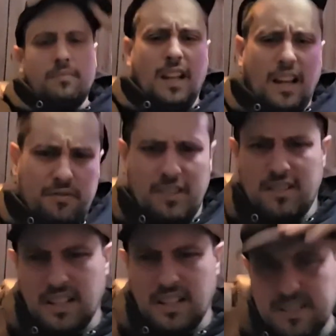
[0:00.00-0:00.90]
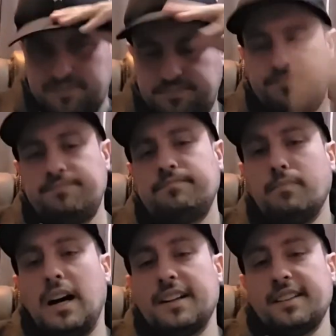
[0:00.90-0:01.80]
Never
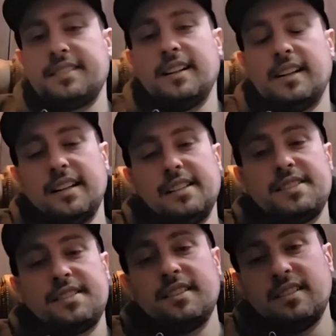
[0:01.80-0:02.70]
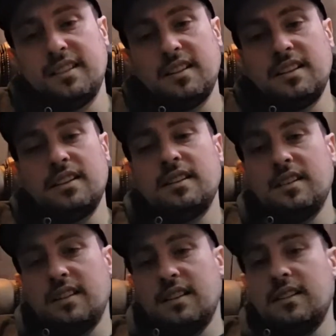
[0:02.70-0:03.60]
monetized
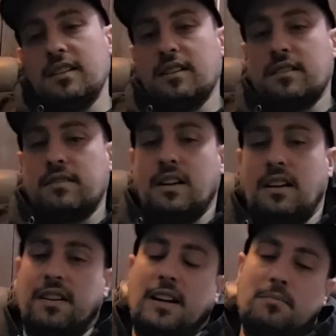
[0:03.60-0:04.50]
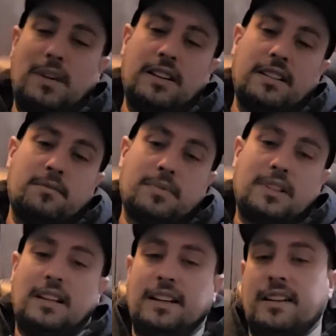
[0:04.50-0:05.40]
or not monetized,
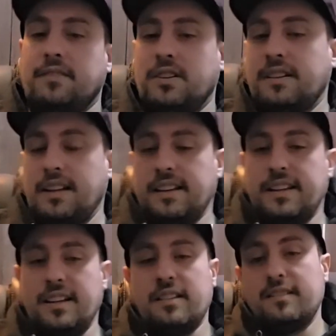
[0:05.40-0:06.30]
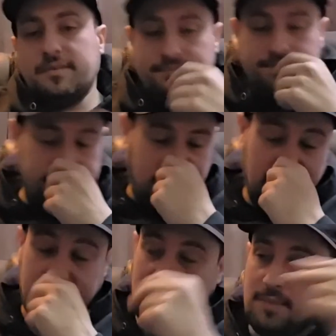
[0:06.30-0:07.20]
like never
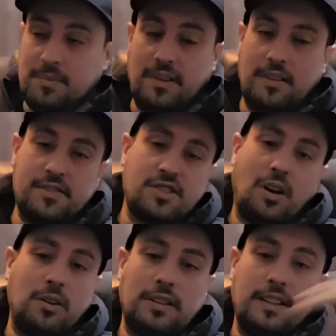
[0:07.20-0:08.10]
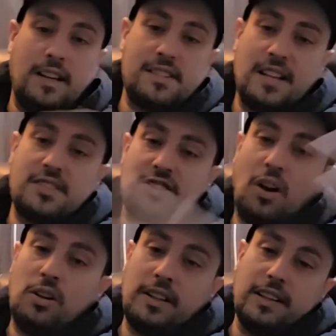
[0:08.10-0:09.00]
gatekeeped or stolen. And I say
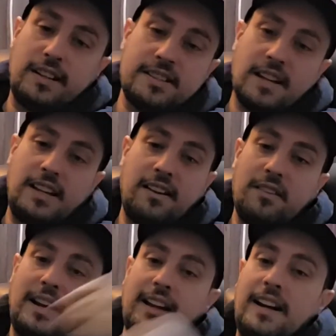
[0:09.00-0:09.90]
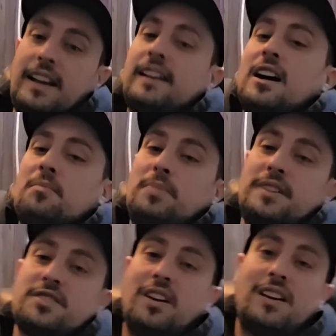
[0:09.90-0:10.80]
stolen because I hear AI
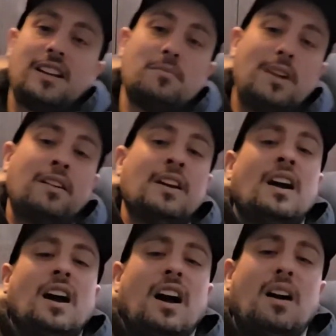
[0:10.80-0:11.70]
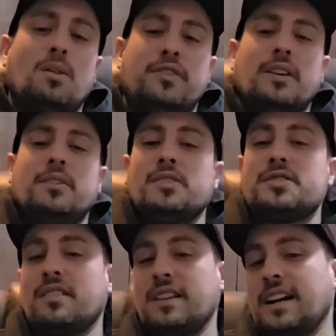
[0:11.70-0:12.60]
companies talking about, oh, if you
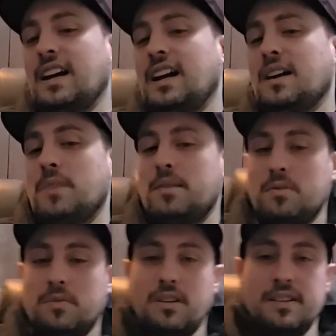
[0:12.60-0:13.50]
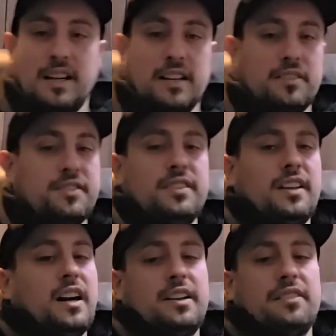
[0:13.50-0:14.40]
used our AI, maybe we're entitled to.
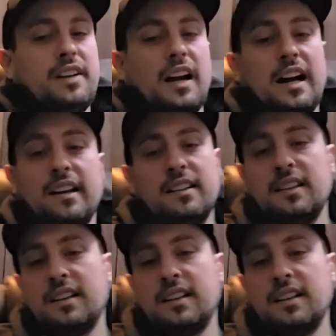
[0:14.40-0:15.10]
No, you're not.